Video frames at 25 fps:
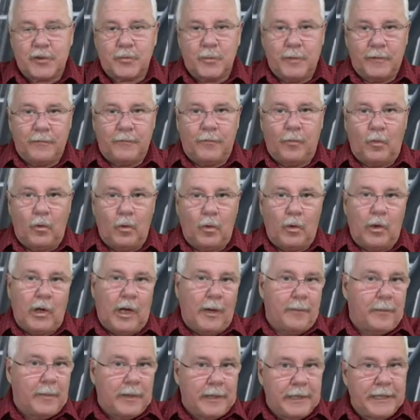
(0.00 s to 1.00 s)
will fall
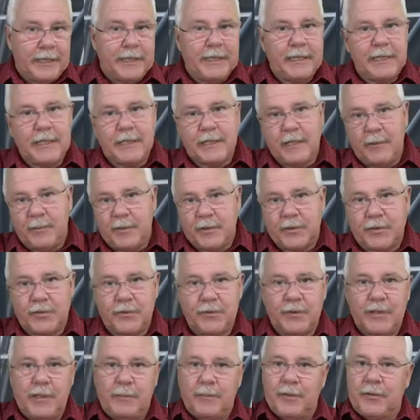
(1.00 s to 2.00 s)
up, lead, number
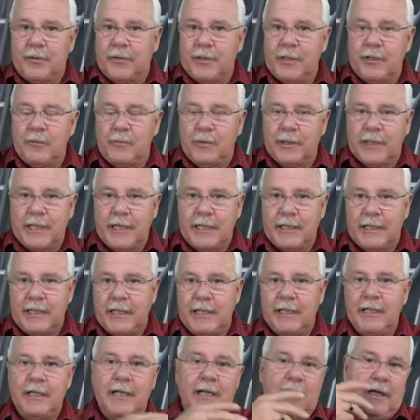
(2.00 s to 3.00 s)
2, number 3 will get
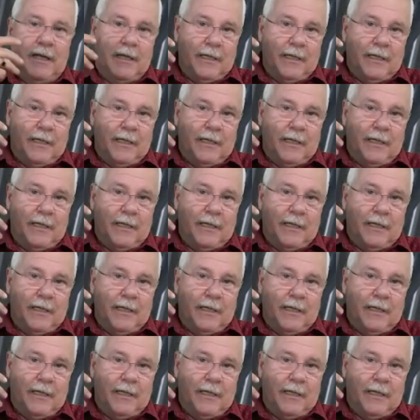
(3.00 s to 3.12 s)
in,